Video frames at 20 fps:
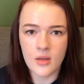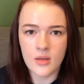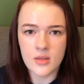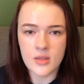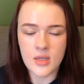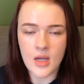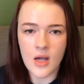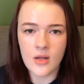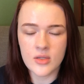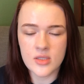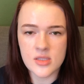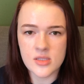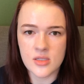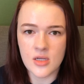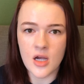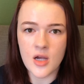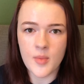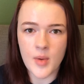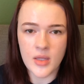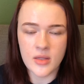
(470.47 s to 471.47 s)
Now let's
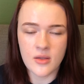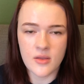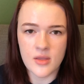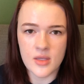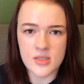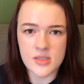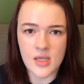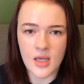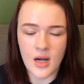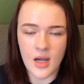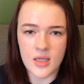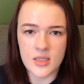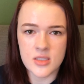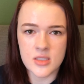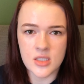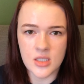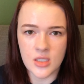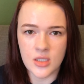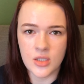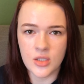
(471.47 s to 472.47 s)
talk about the things that I
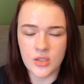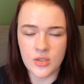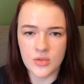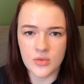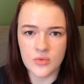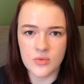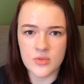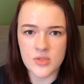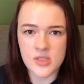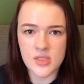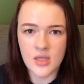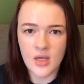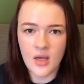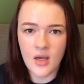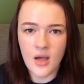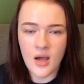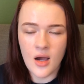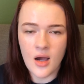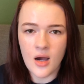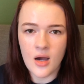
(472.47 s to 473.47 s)
did use
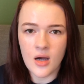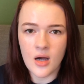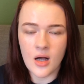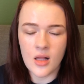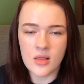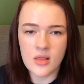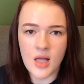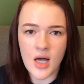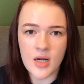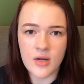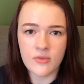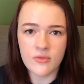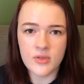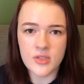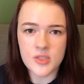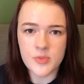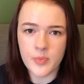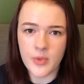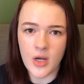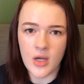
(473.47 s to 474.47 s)
a lot of
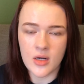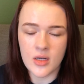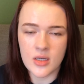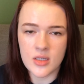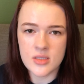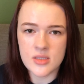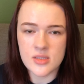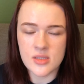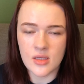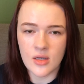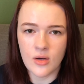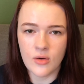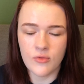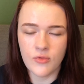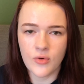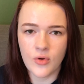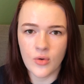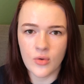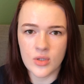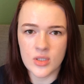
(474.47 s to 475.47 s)
these products,
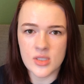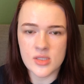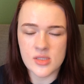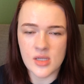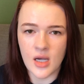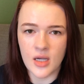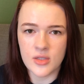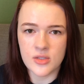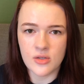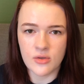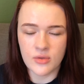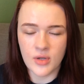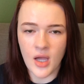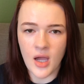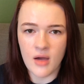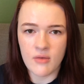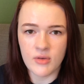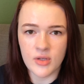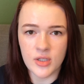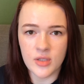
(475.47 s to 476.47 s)
of course, I don't
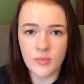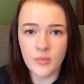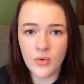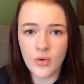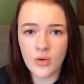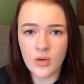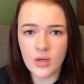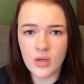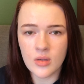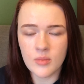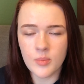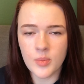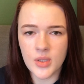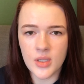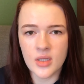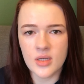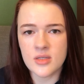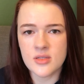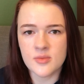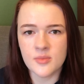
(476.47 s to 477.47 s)
have anymore
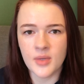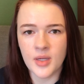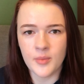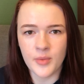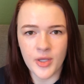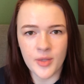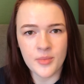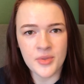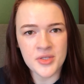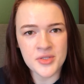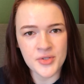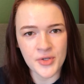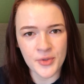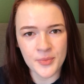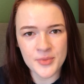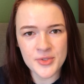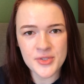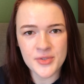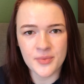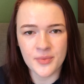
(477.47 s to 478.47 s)
because my baby's
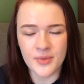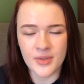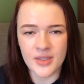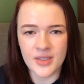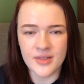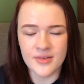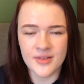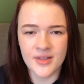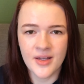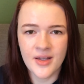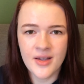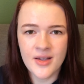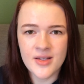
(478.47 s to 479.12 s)
almost one.